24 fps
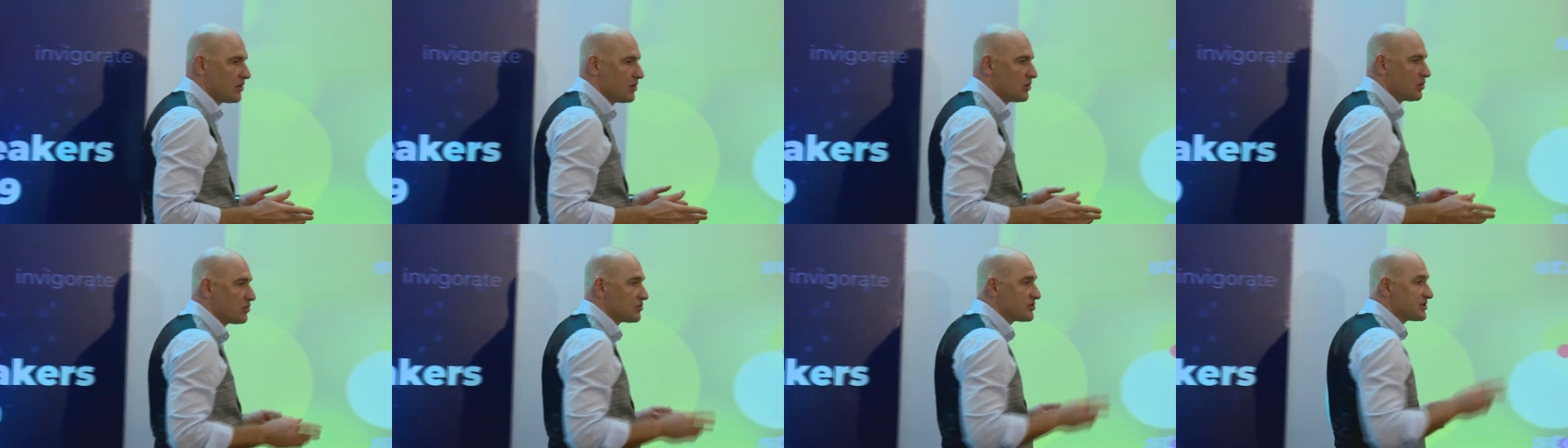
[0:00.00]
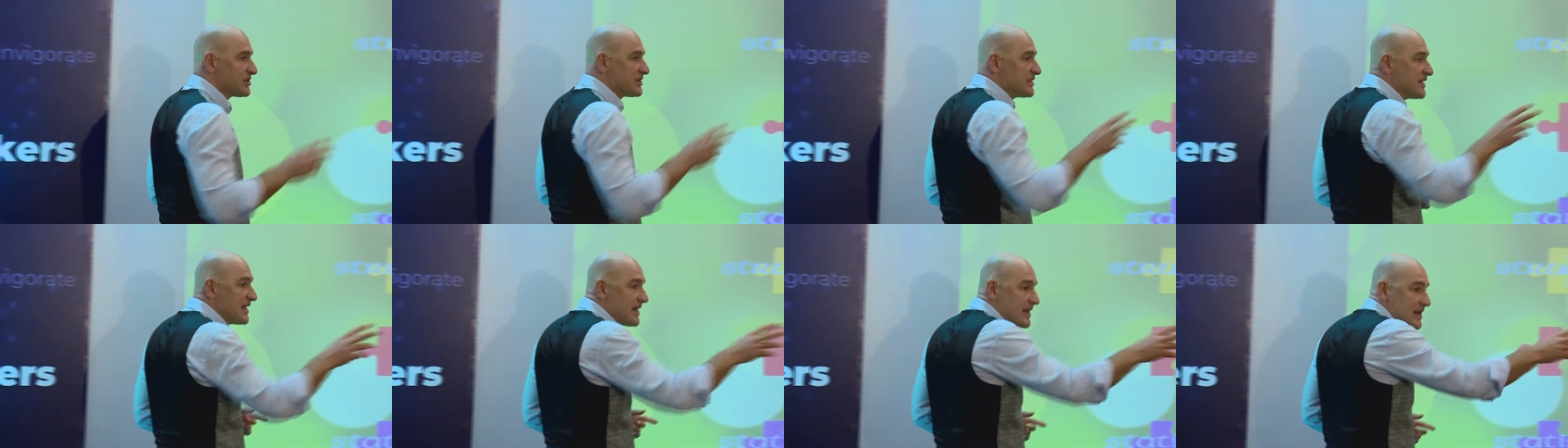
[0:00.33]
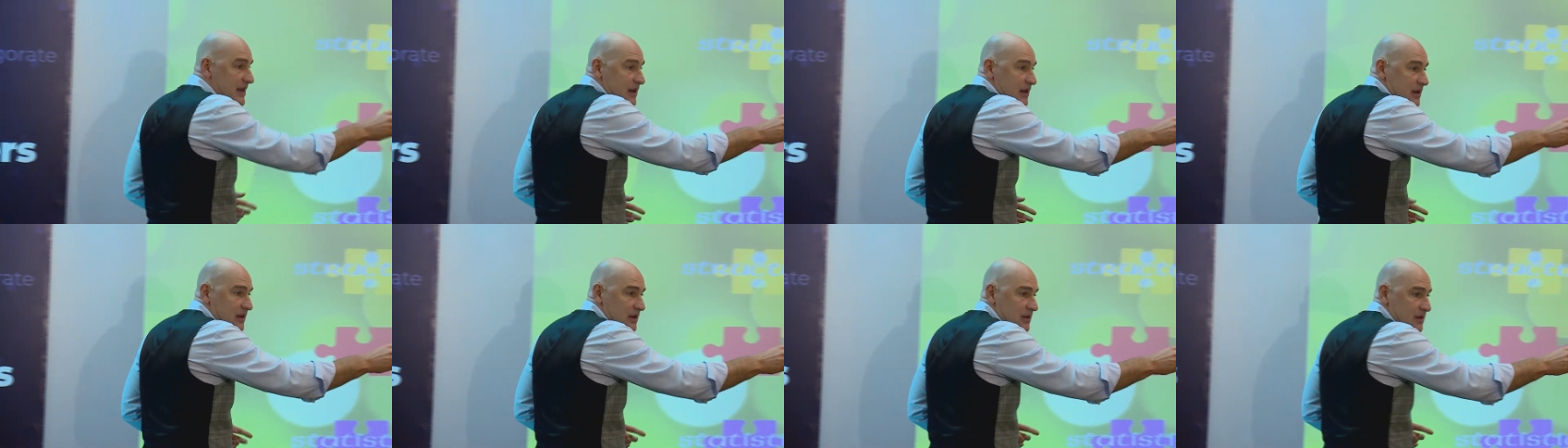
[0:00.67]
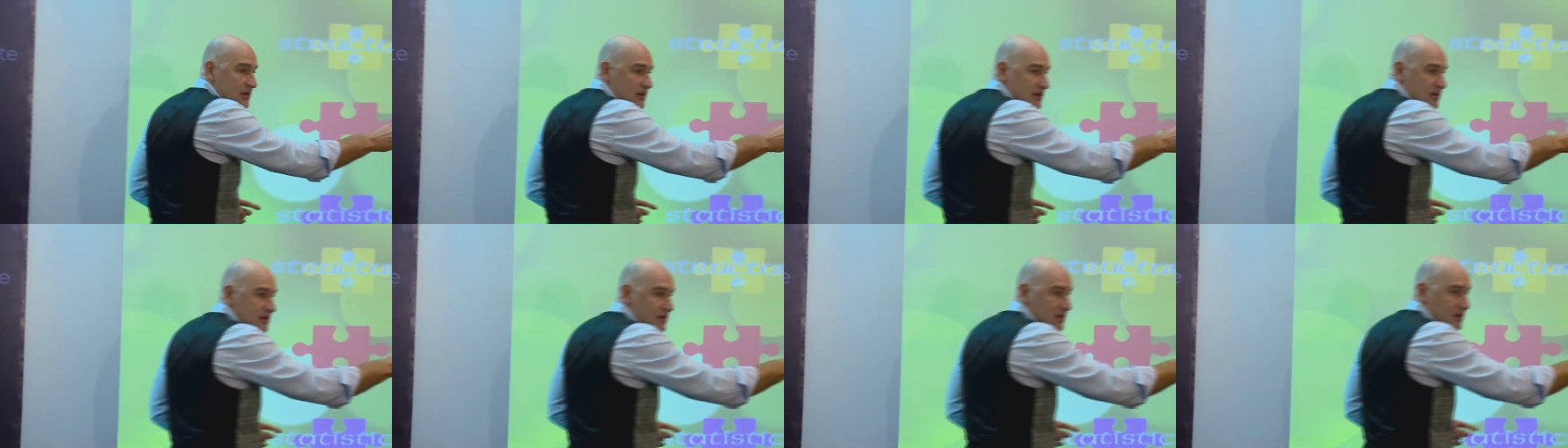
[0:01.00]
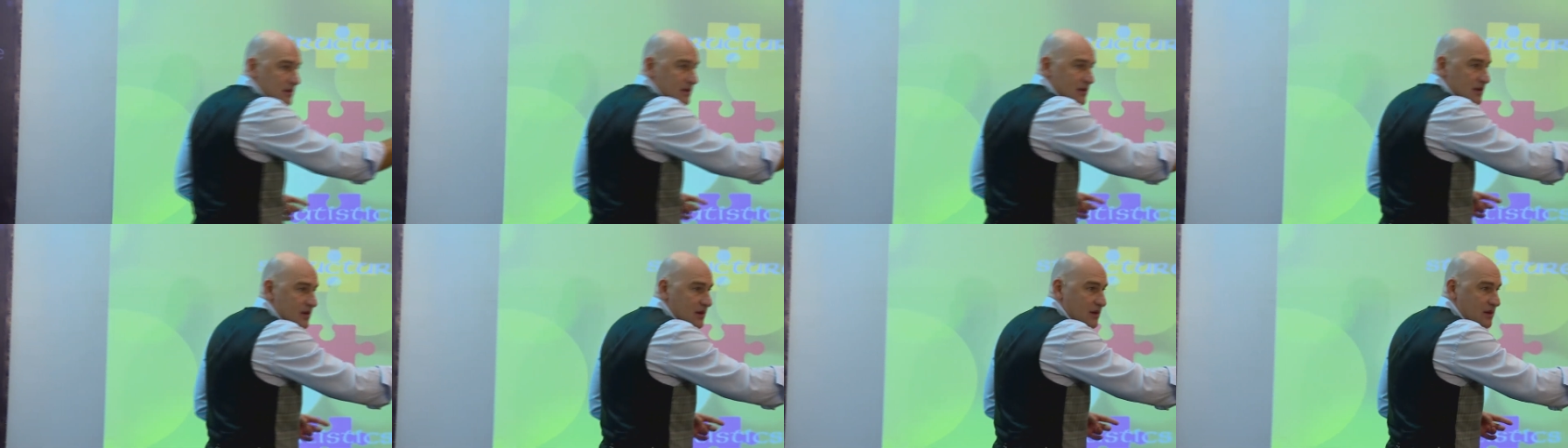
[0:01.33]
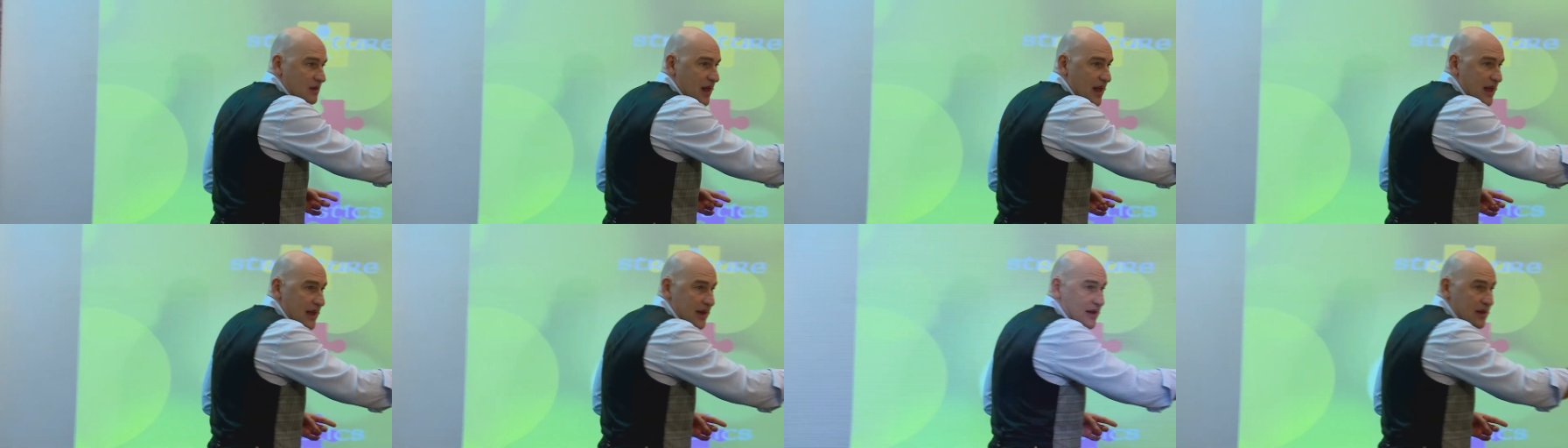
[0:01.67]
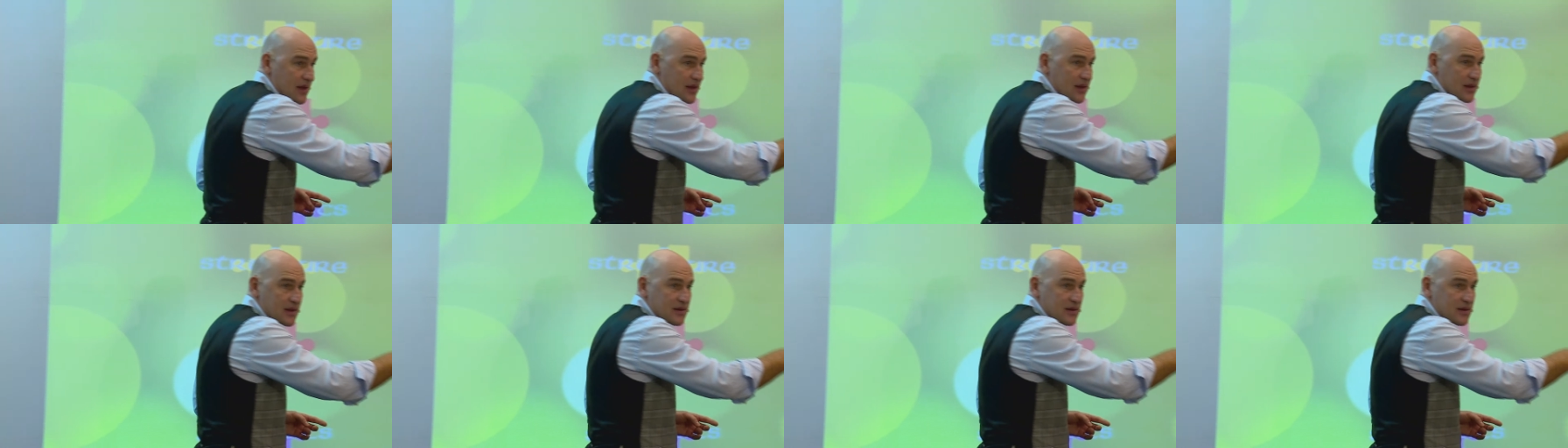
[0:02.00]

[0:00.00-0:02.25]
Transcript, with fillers: you see like